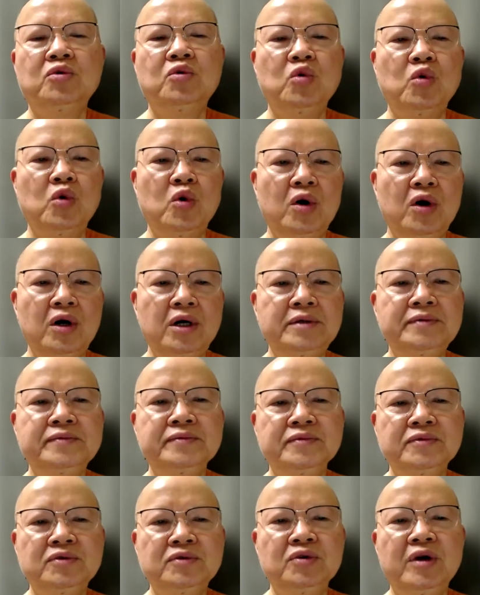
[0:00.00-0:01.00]
or
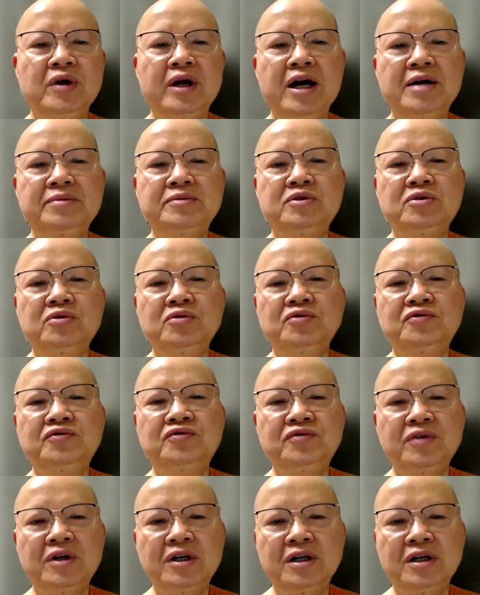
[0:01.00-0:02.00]
to have too
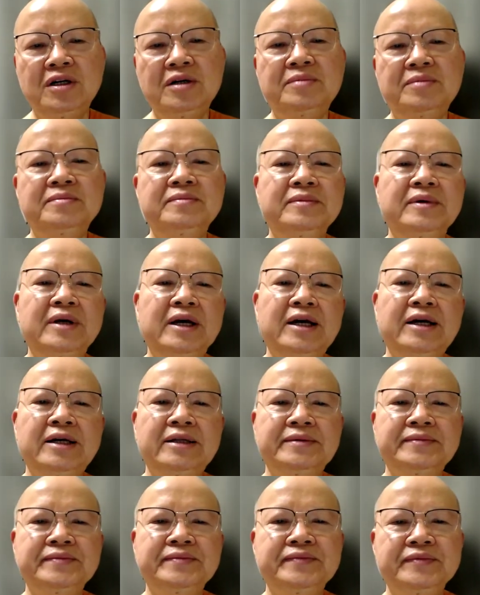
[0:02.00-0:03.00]
firm
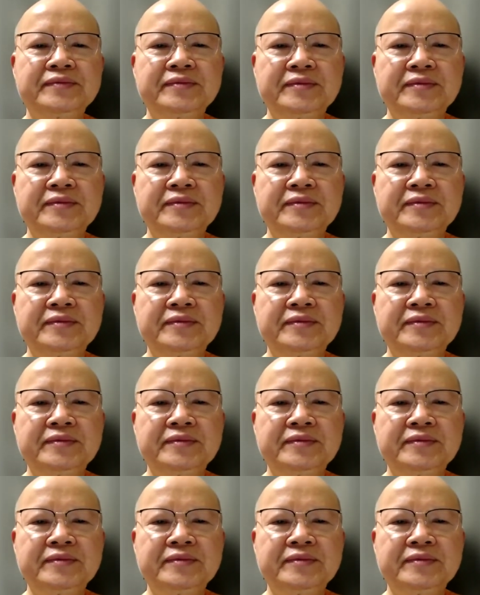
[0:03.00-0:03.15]
an